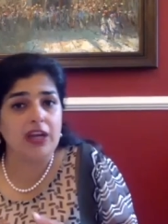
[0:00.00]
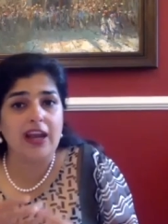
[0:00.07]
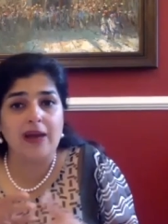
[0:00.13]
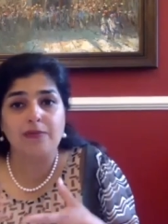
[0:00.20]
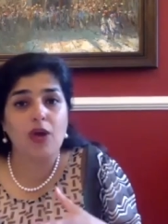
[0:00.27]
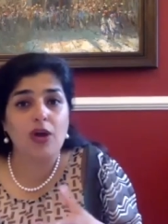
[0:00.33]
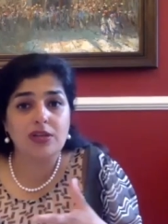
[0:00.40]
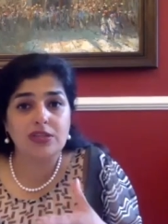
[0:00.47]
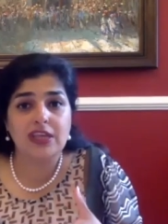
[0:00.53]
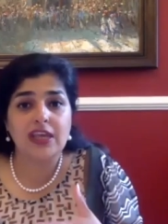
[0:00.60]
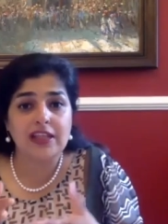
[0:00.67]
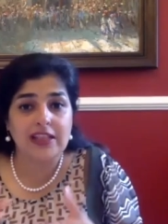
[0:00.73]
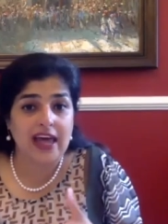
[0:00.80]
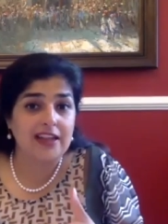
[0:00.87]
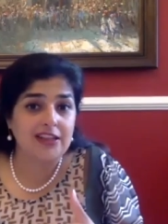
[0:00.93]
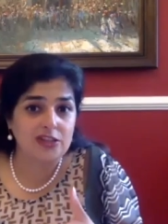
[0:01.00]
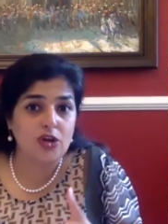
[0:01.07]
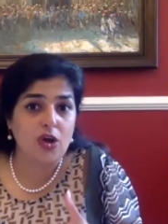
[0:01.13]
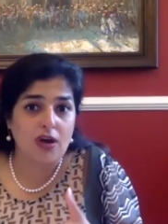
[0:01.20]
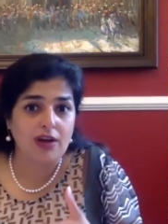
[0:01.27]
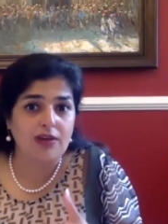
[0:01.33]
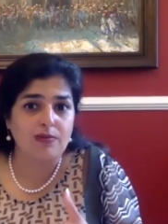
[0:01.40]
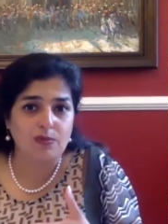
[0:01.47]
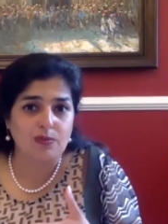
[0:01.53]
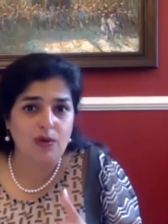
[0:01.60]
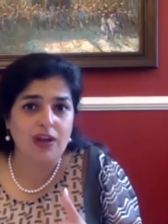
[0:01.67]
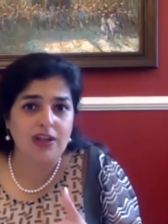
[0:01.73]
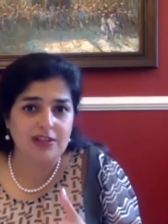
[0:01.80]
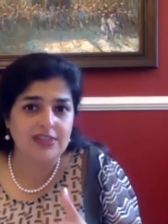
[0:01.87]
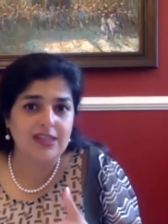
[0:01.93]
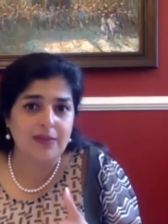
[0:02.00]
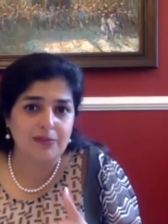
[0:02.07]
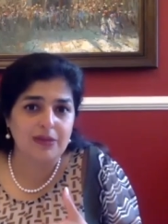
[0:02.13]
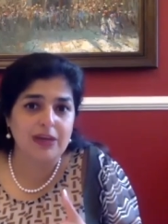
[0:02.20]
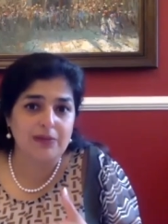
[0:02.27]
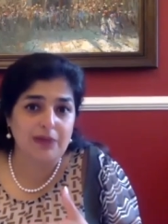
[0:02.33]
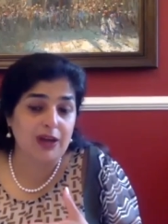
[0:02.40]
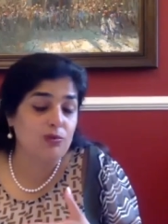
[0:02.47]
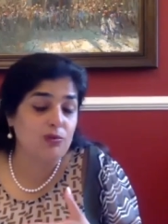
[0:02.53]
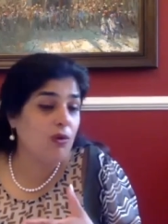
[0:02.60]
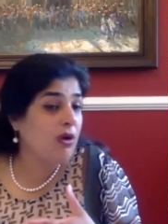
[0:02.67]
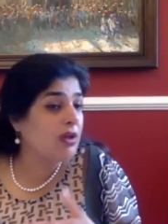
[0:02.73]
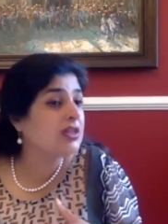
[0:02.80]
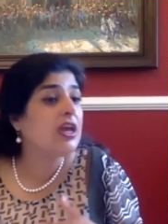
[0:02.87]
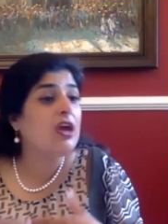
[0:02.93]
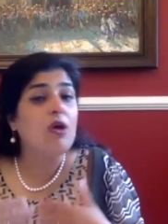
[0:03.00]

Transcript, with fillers: i'm not saying that's not what somebody might want